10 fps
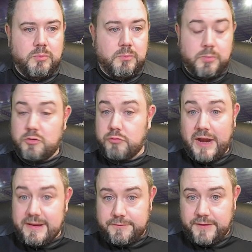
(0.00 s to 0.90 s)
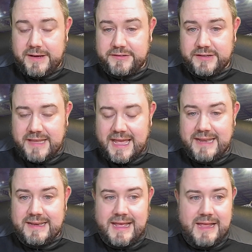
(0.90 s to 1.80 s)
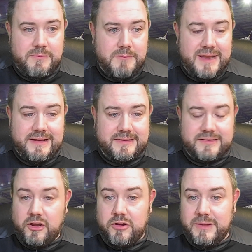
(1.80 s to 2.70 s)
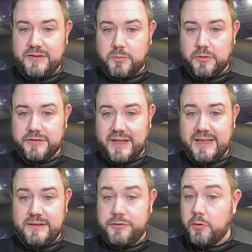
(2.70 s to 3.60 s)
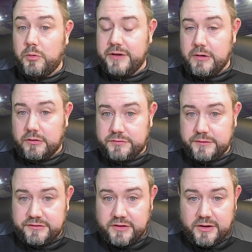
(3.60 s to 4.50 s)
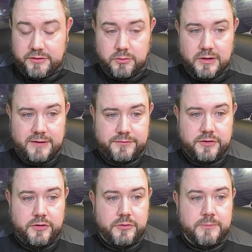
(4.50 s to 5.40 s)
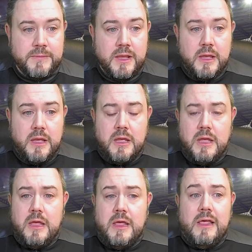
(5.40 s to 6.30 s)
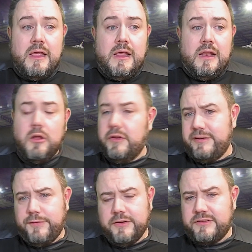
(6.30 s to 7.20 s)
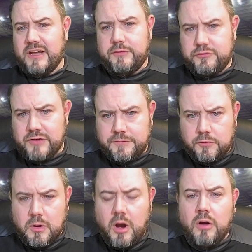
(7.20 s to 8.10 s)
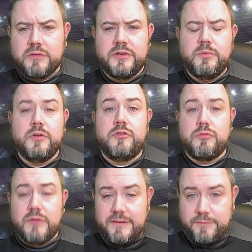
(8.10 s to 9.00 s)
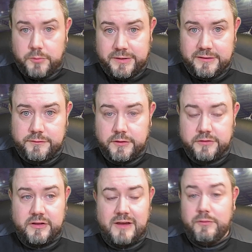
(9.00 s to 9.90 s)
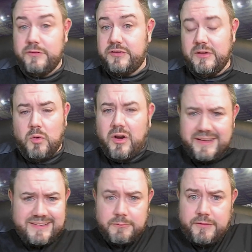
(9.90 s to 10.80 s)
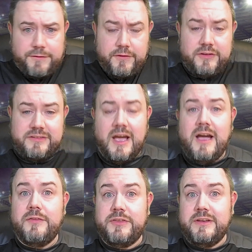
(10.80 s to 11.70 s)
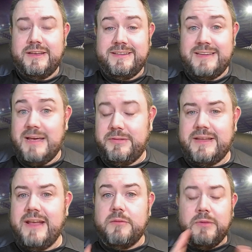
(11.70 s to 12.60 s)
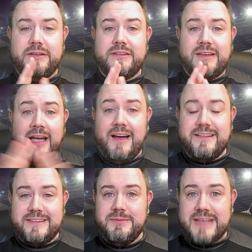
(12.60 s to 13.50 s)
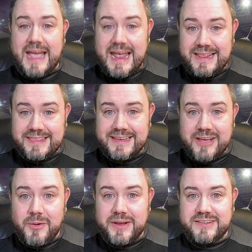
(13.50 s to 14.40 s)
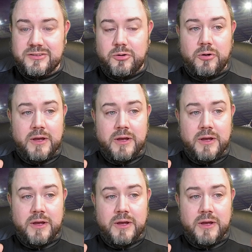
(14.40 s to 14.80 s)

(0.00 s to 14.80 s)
Great finish again, and Mendes Gomes was a thorn in Oxford's side all afternoon. Look, this first half was dreadful. Oxford were dreadful in this first half. We've seen, what is it with first half at the Kassam Stadium? We just can't seem to get anything going at all.